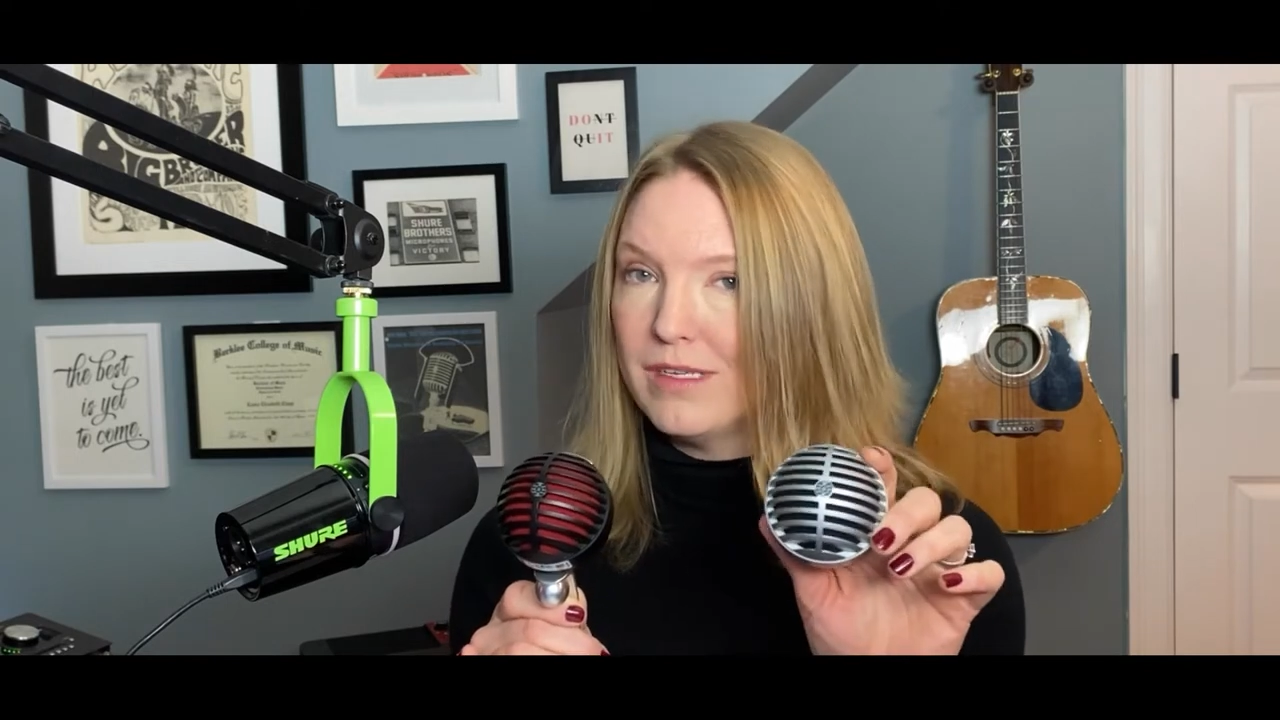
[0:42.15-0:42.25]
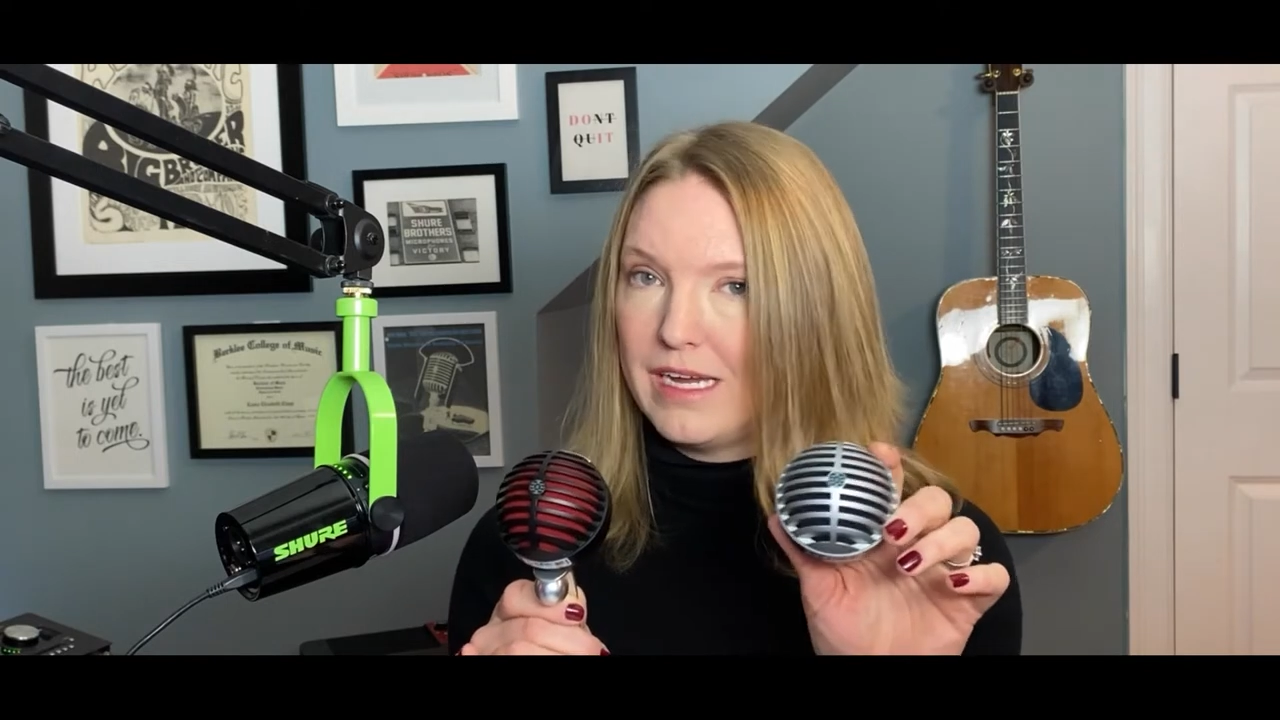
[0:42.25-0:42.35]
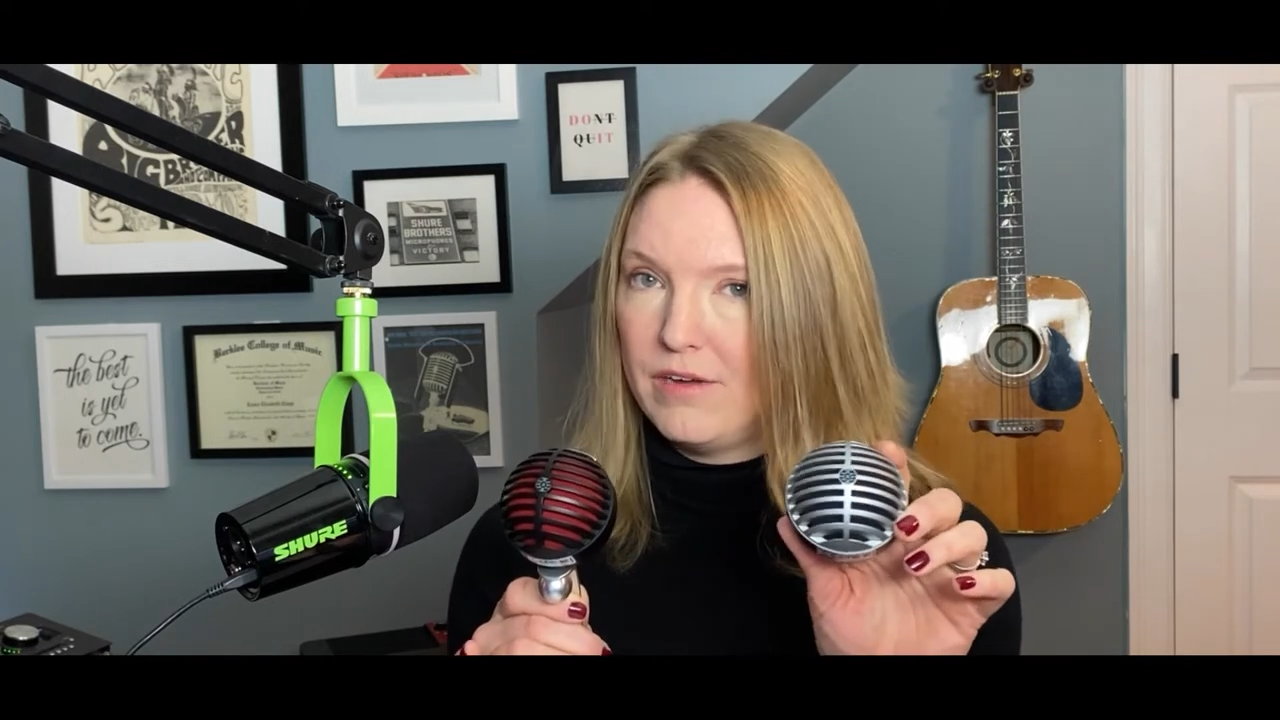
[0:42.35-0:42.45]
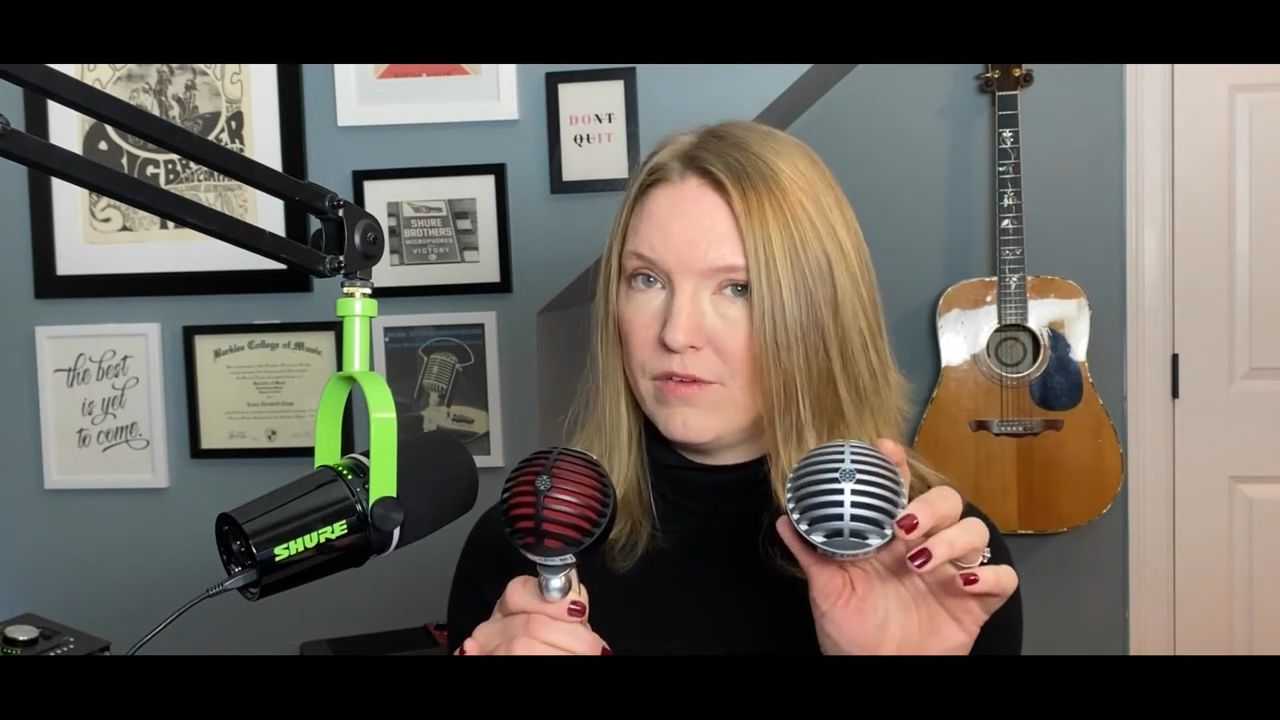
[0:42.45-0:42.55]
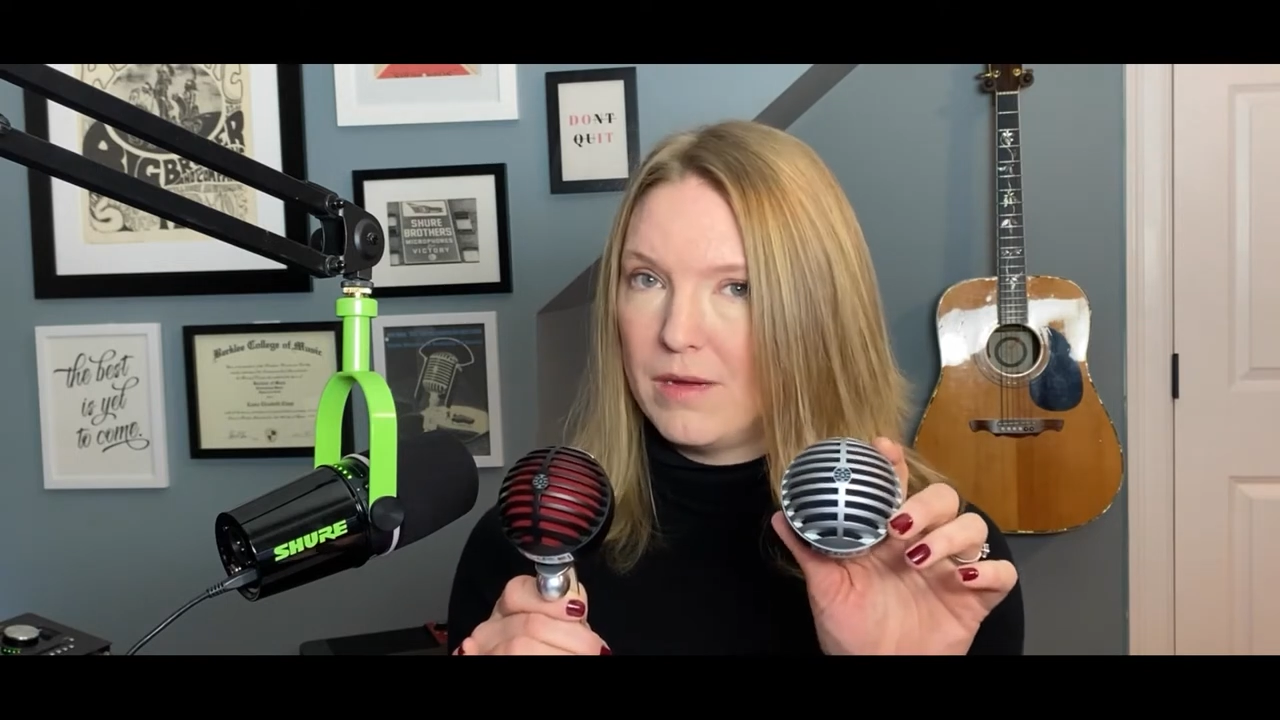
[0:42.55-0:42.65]

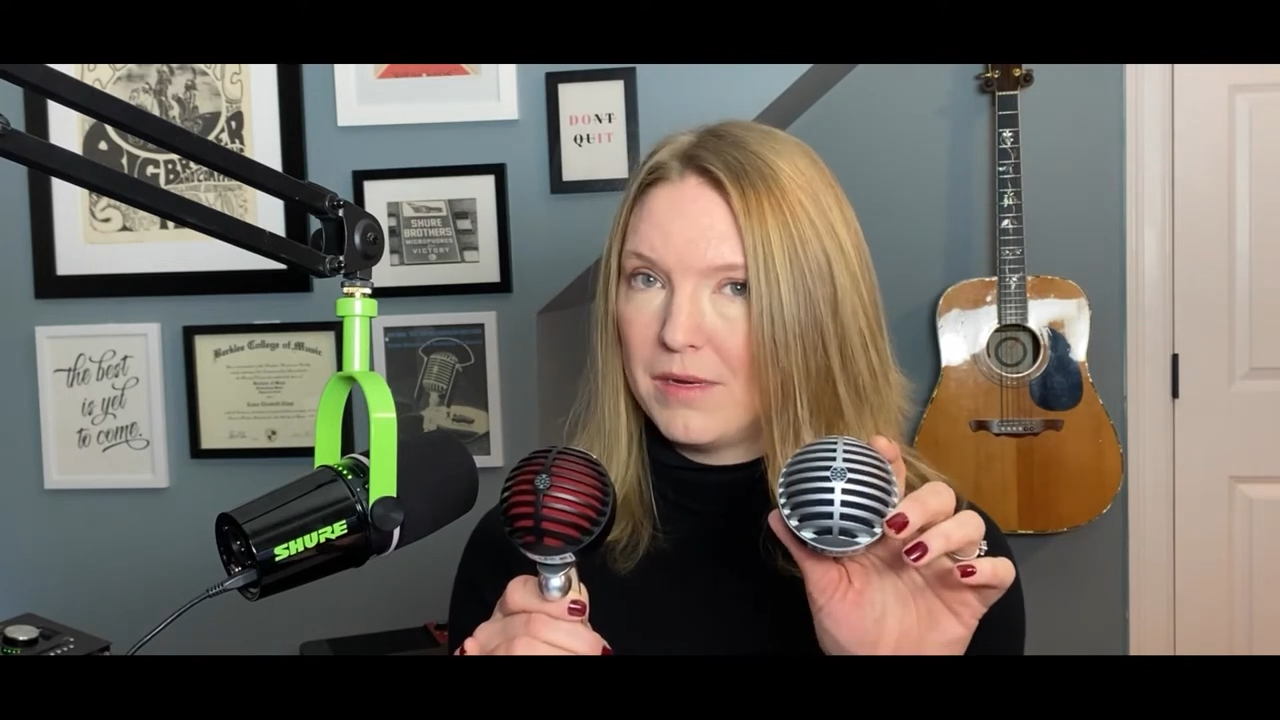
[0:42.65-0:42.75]
diaphragm